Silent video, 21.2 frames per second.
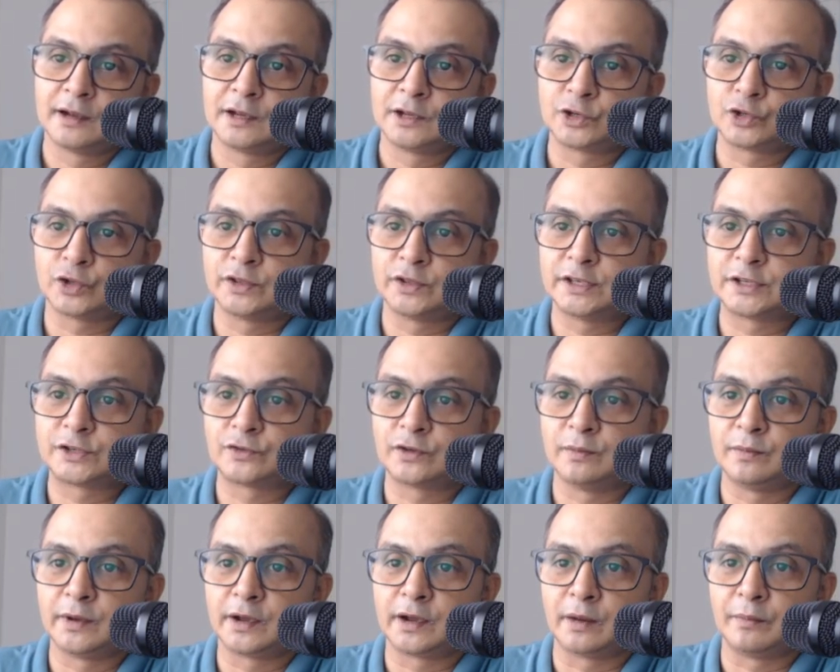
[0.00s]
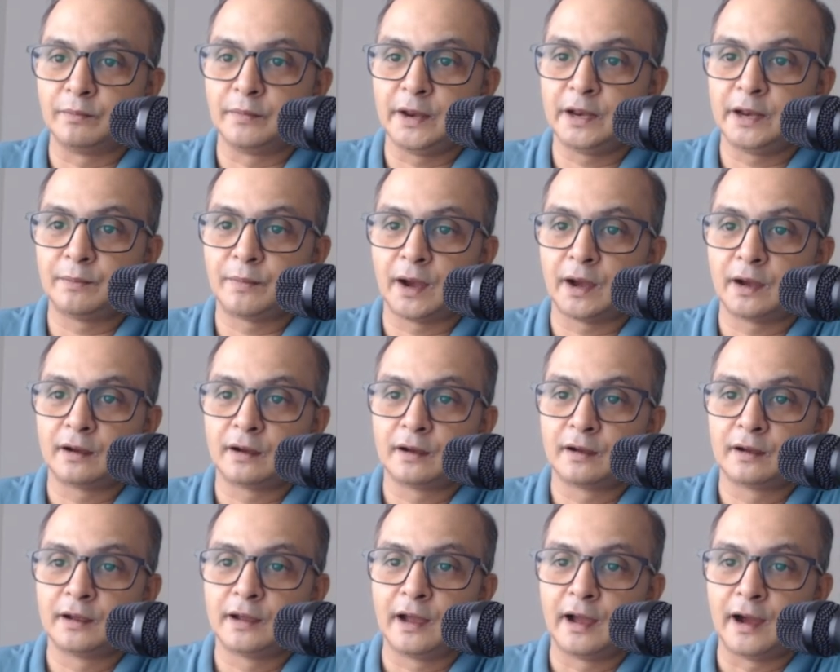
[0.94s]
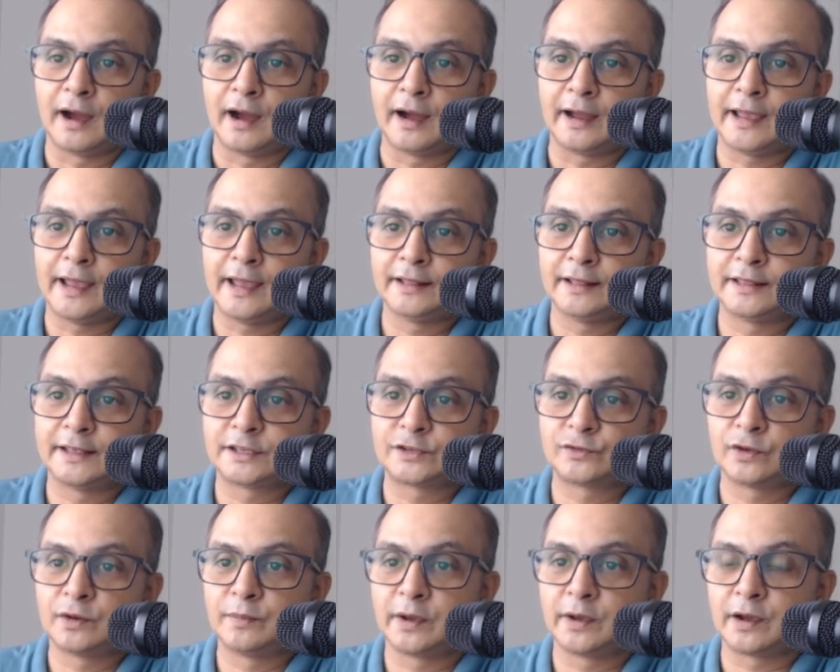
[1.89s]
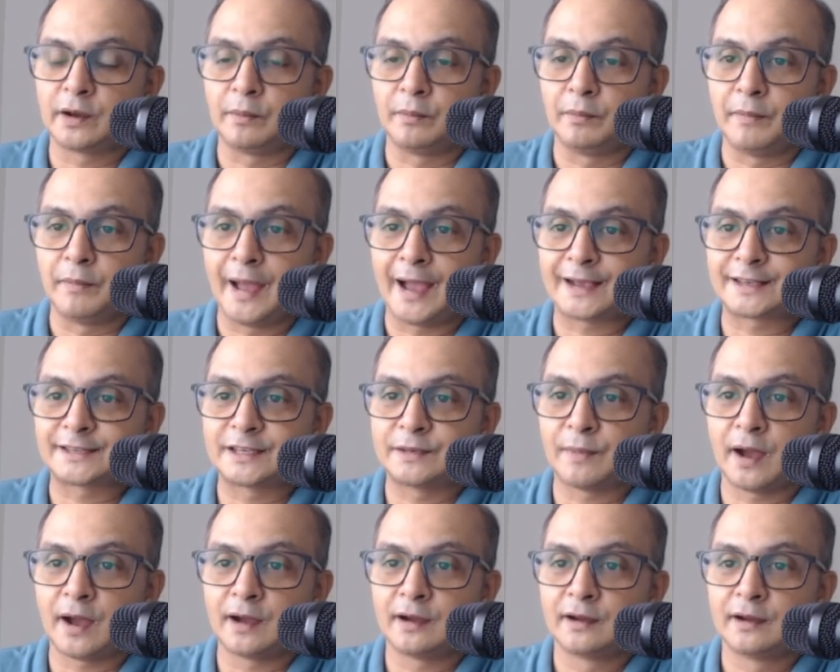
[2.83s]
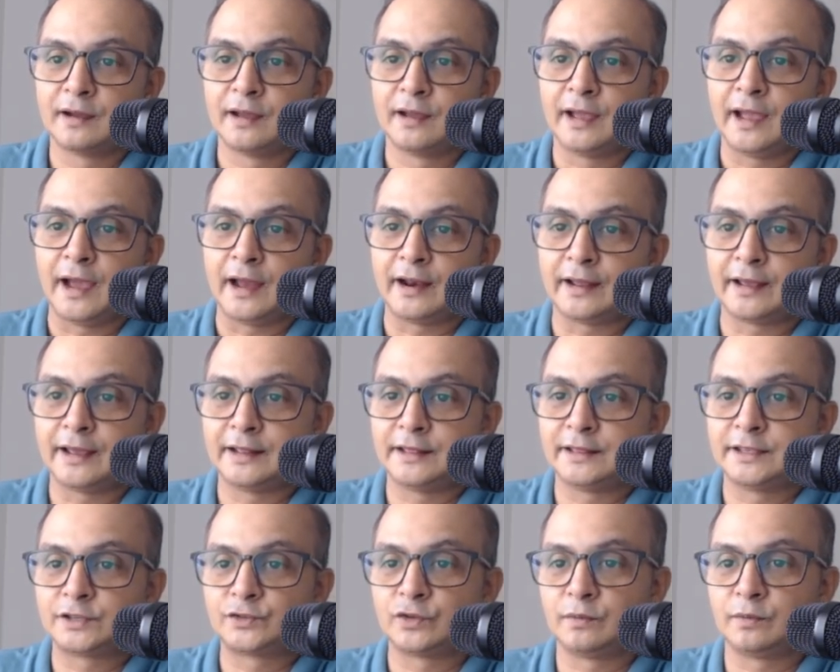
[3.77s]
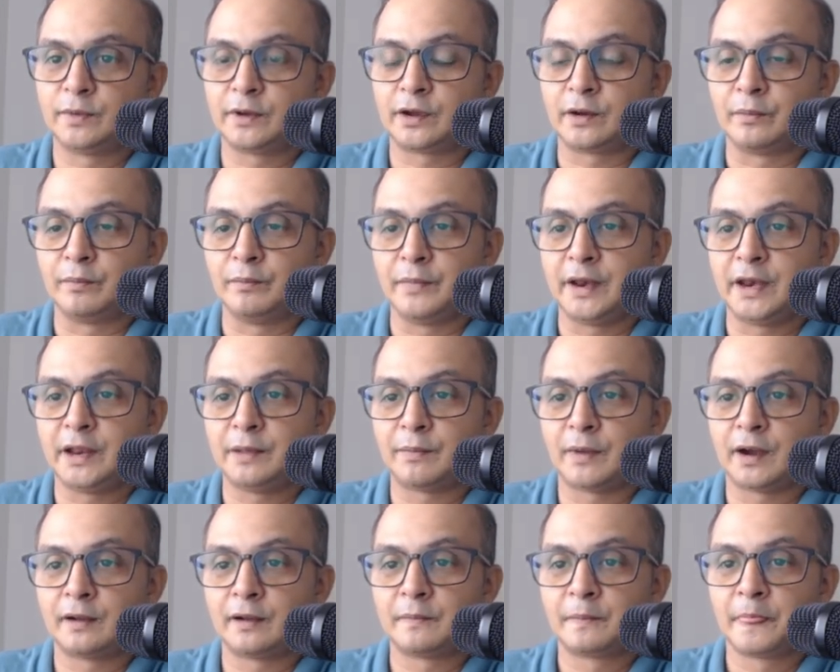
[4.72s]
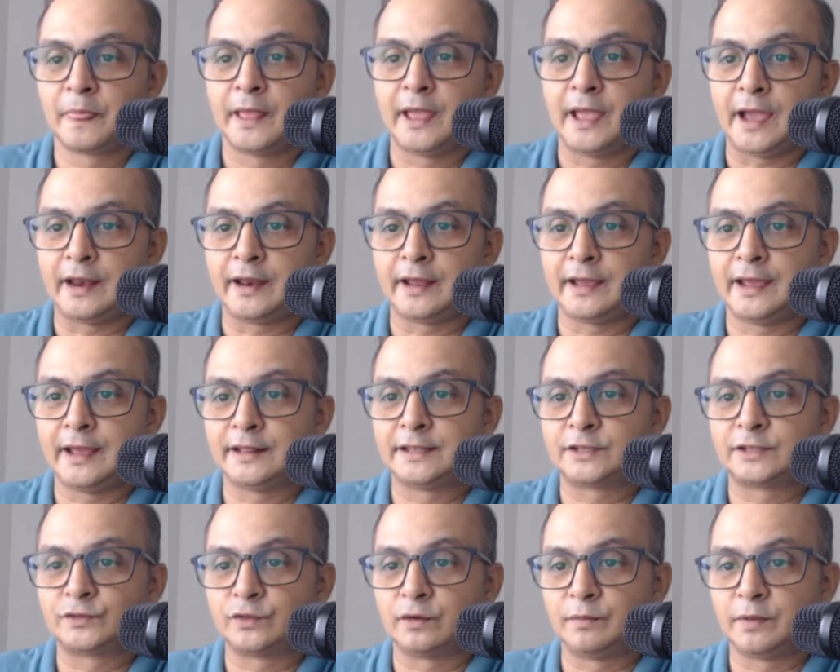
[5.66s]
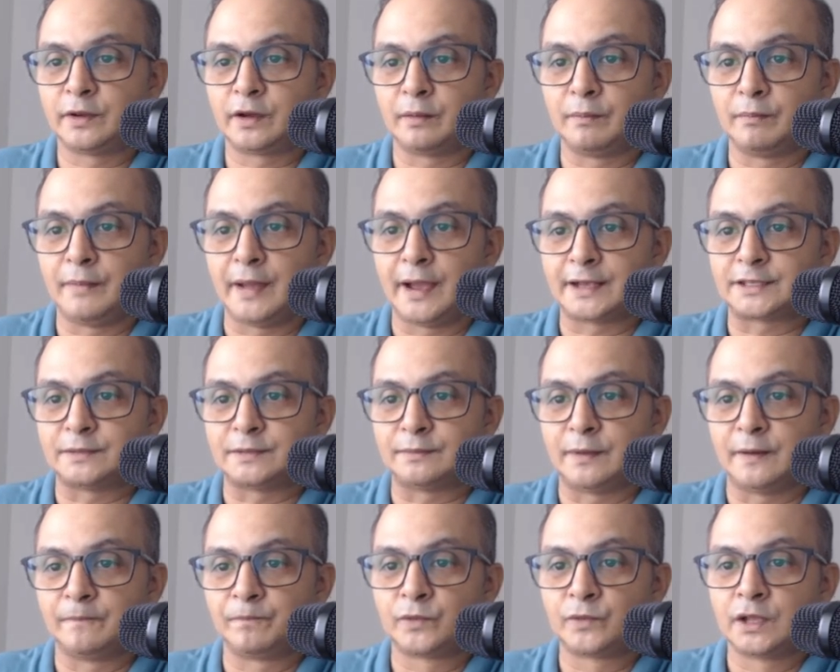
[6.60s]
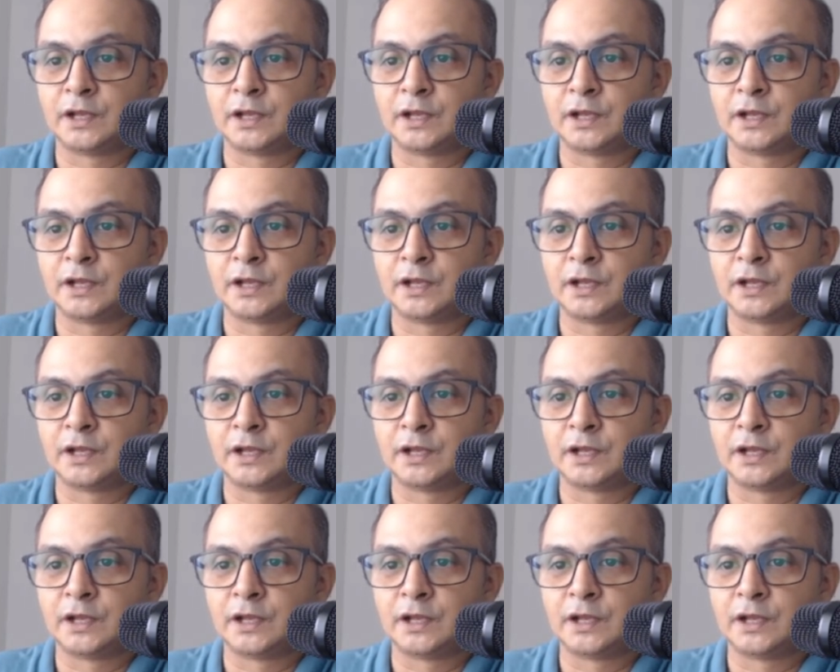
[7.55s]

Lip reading: So this will become minima. Again, this will become maxima. And again, this will become minima. And again, this will become maxima.